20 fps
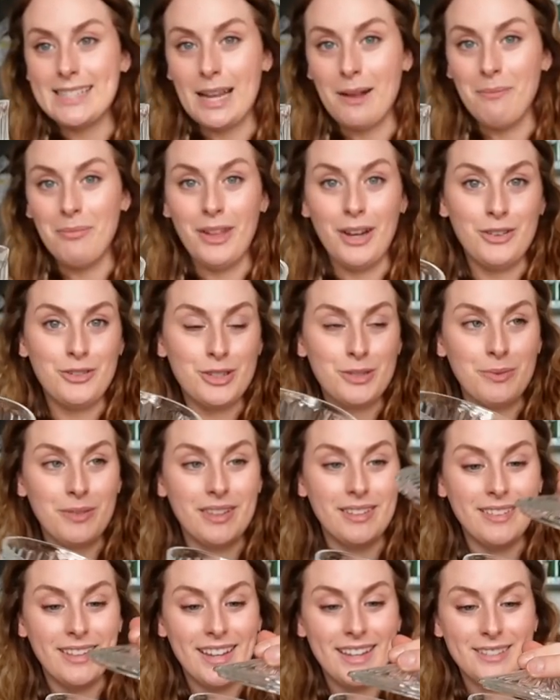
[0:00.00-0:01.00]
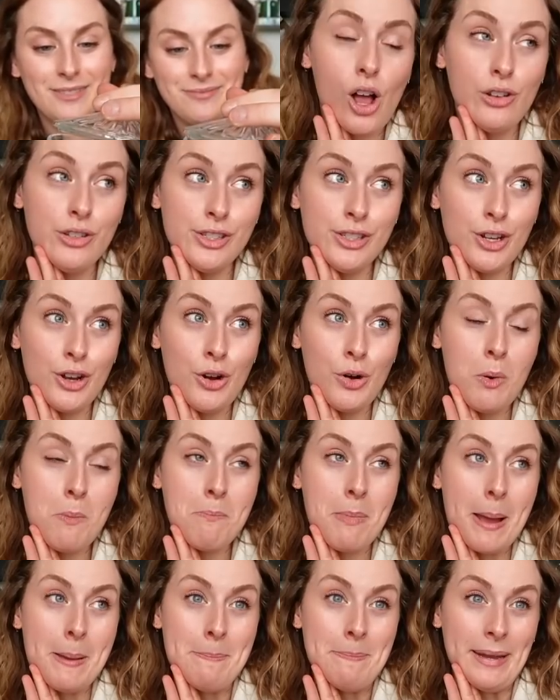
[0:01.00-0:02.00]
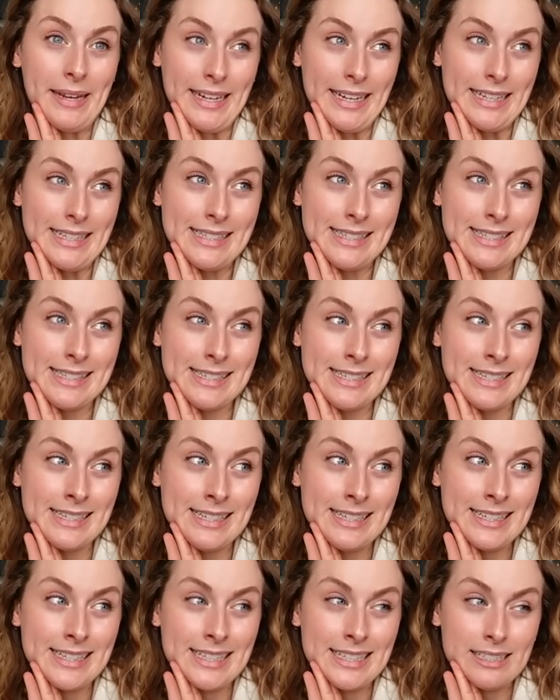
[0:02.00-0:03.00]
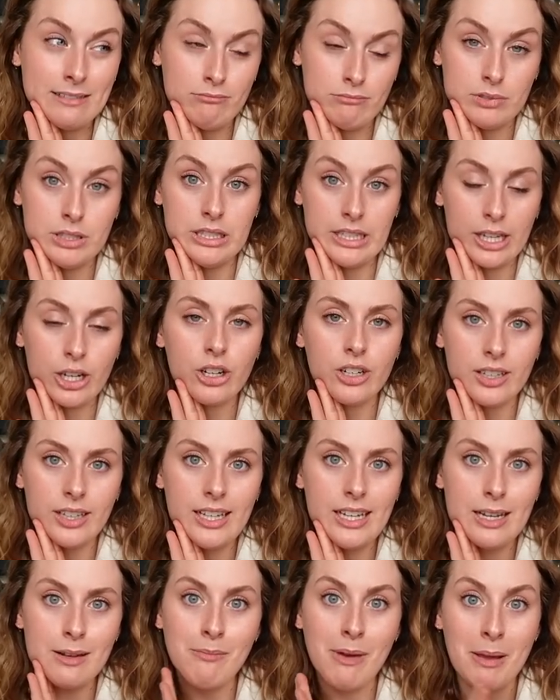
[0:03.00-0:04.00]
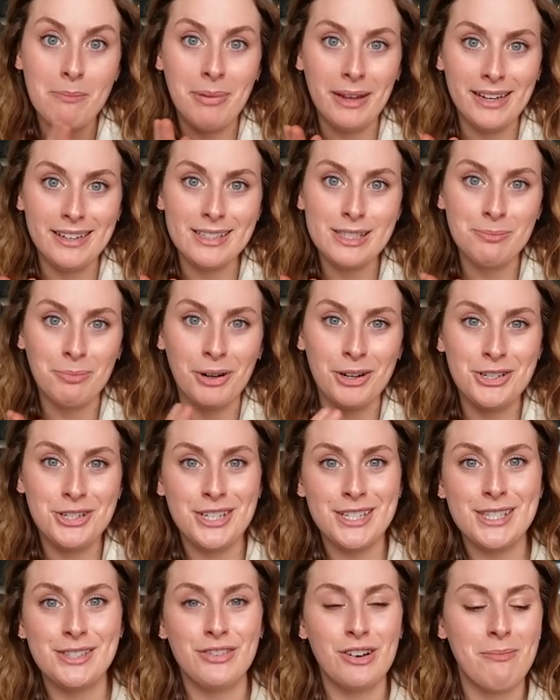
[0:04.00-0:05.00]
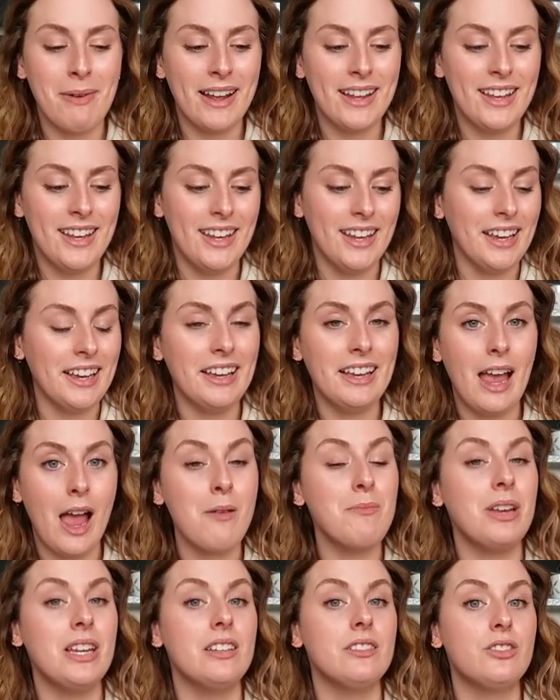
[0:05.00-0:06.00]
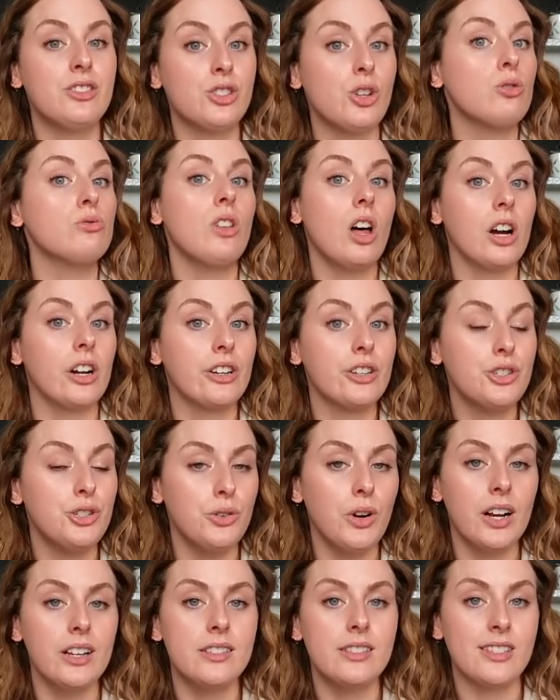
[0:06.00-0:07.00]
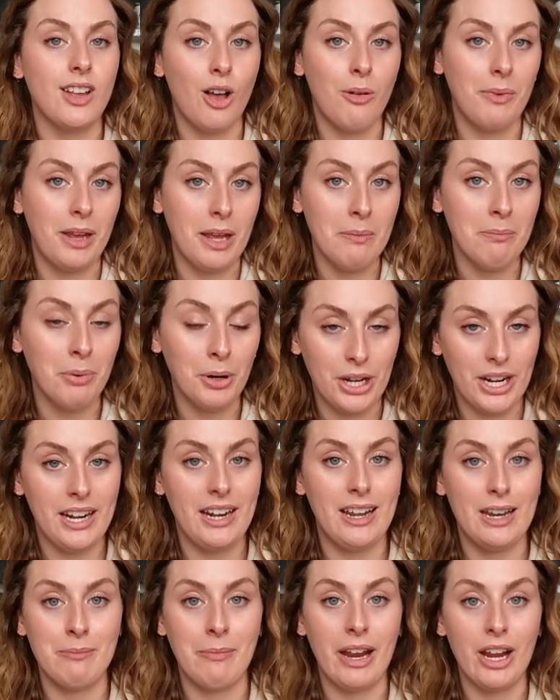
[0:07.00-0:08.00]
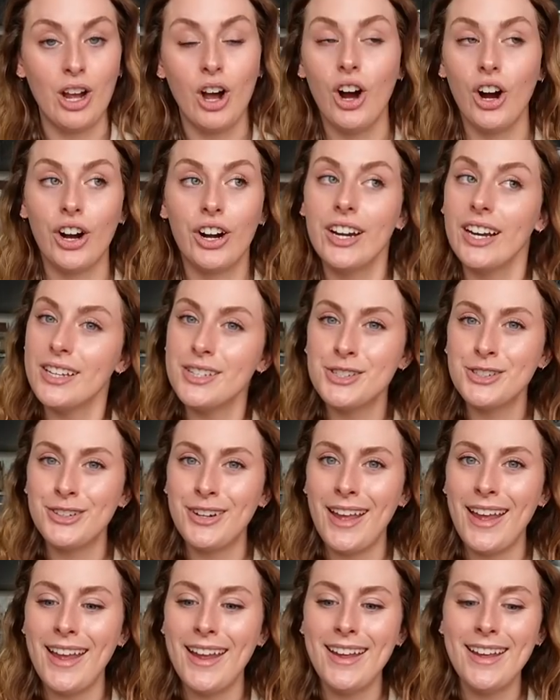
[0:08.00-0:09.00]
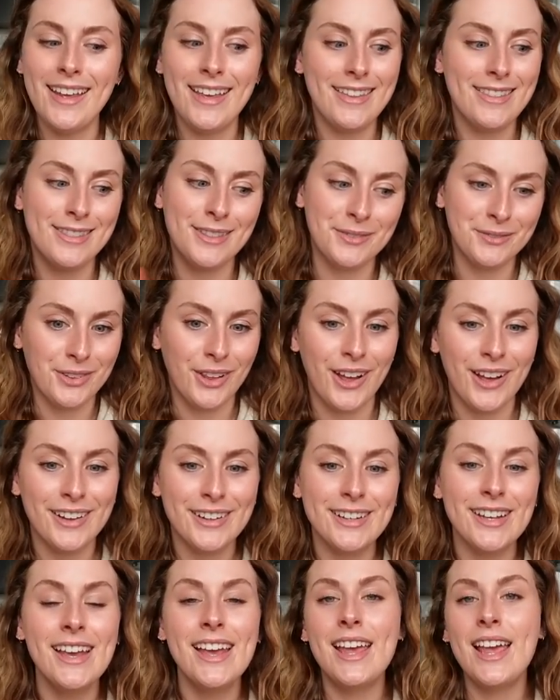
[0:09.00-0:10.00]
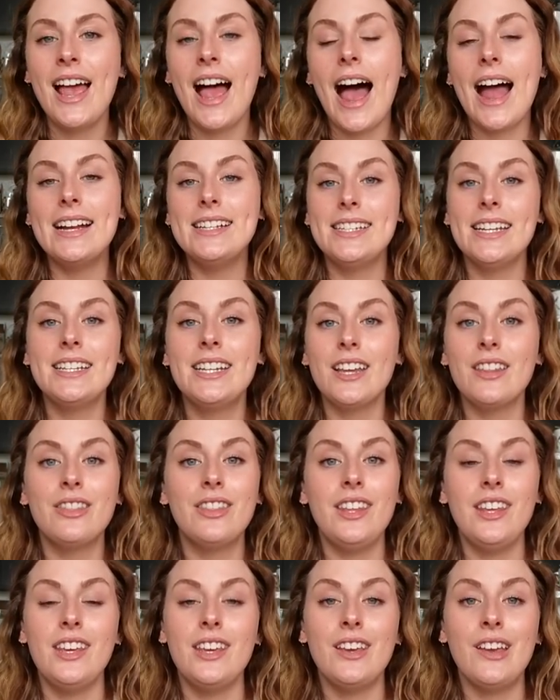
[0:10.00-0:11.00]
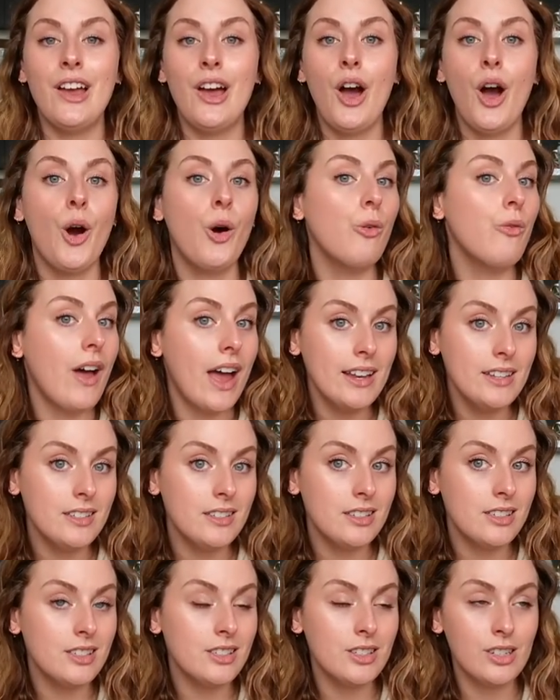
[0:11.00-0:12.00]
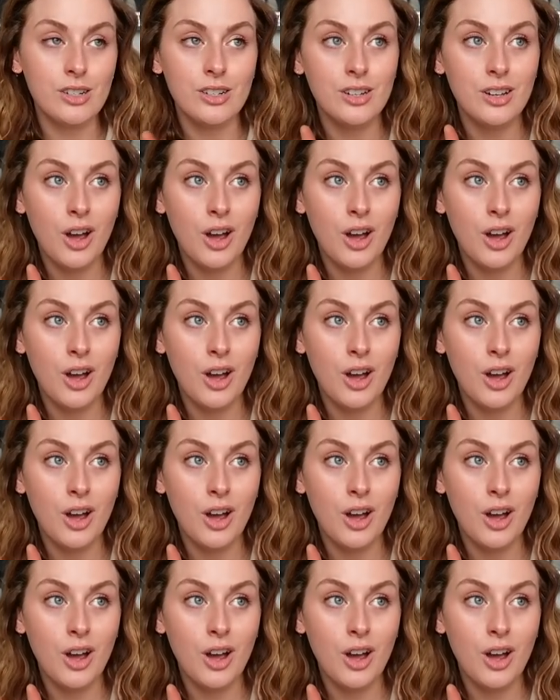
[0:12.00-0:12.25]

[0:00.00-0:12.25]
same thing, just with a lid. Also, my biggest, literally my biggest purchase from IKEA, I mean, so large, you guys saw me put it in my car yesterday in the vlog. I did get the Hovet